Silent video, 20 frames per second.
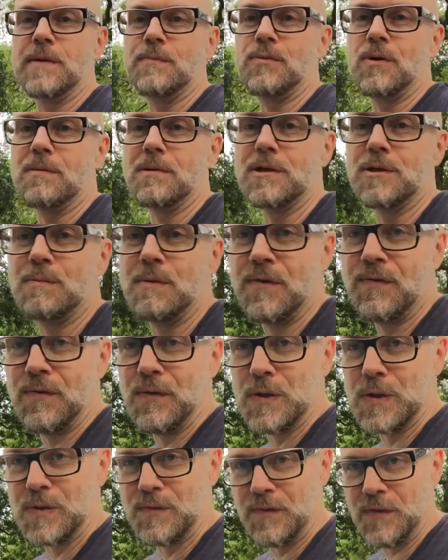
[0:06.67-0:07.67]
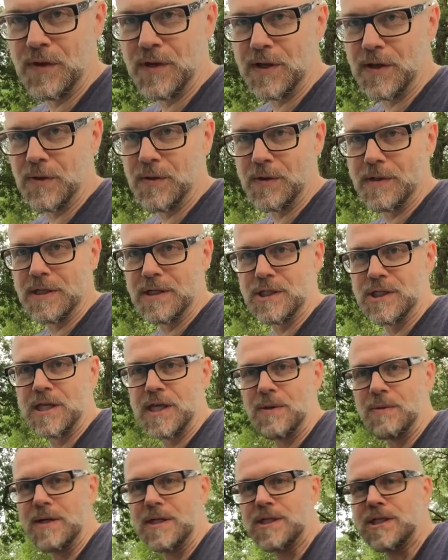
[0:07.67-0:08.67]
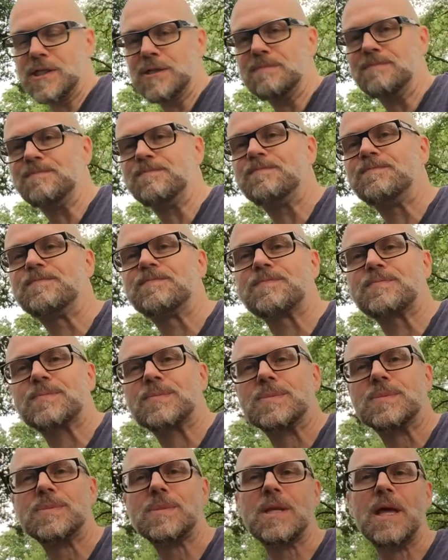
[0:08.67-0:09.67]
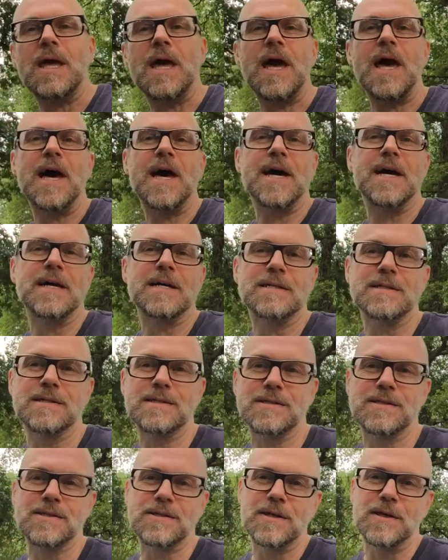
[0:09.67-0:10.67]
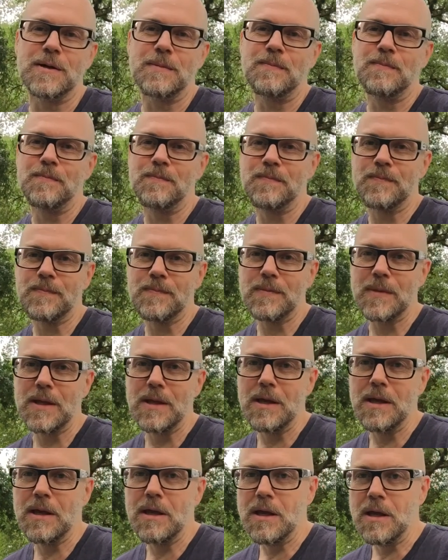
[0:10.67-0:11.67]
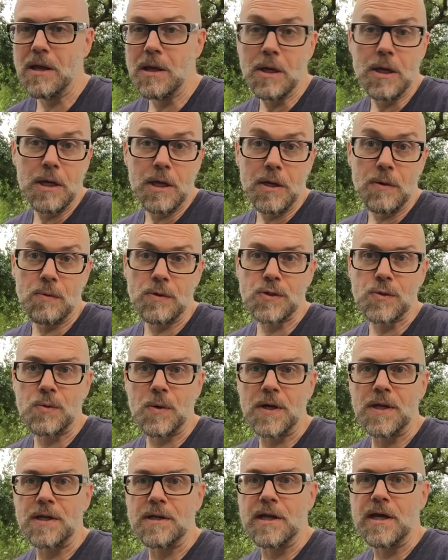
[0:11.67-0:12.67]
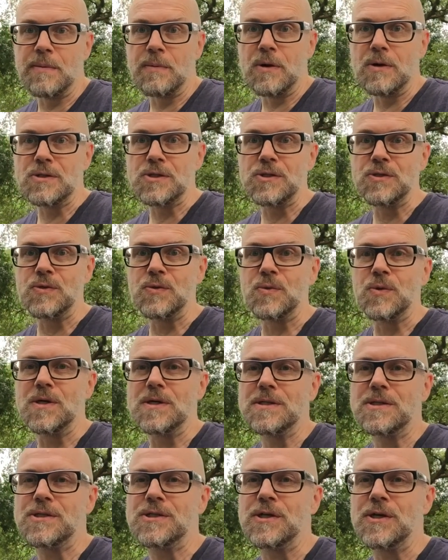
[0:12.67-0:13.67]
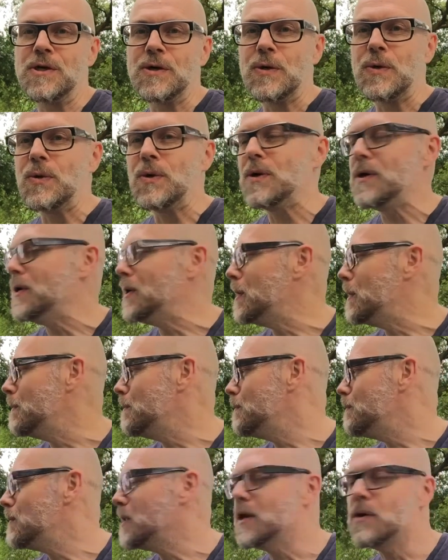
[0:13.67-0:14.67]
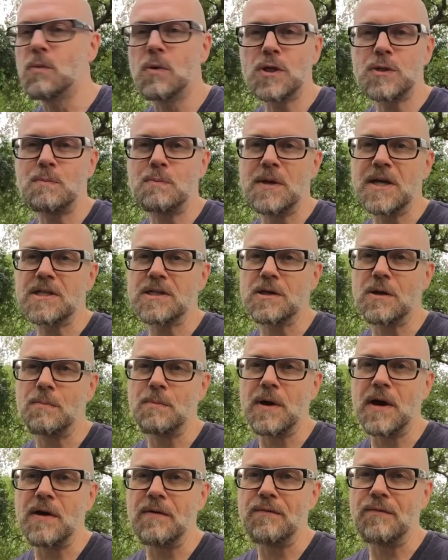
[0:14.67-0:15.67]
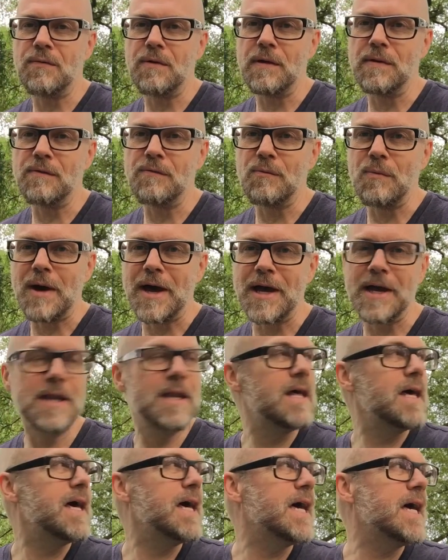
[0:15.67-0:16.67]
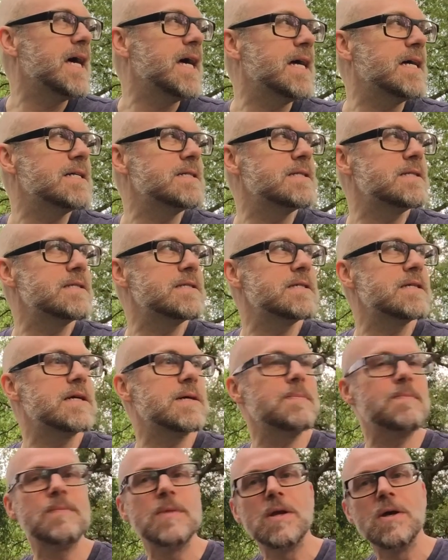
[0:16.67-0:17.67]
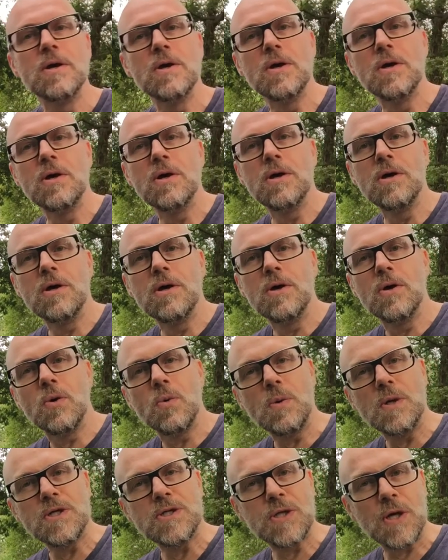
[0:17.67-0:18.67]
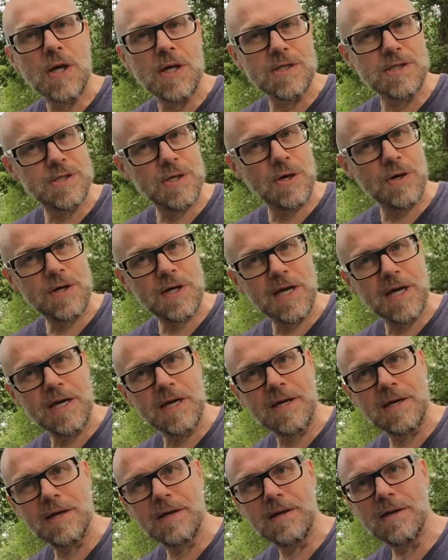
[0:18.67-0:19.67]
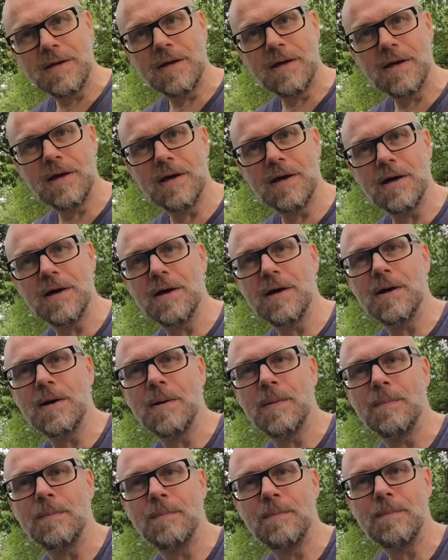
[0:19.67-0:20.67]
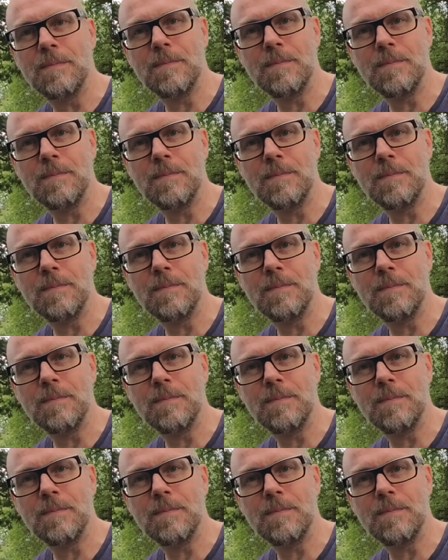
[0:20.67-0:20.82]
I published my first video in the series and it was quite an emotional one. So it was picked up by a friend of mine and we started talking um,